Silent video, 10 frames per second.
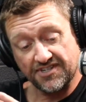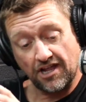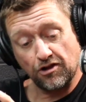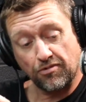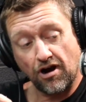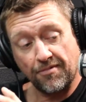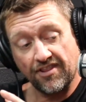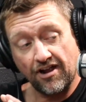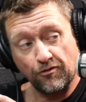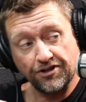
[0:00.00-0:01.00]
sell a property,
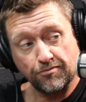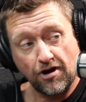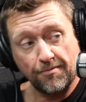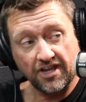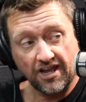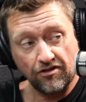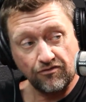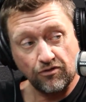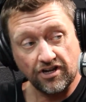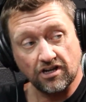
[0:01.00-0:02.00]
that rental property in
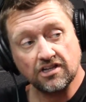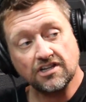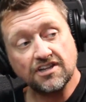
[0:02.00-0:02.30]
California,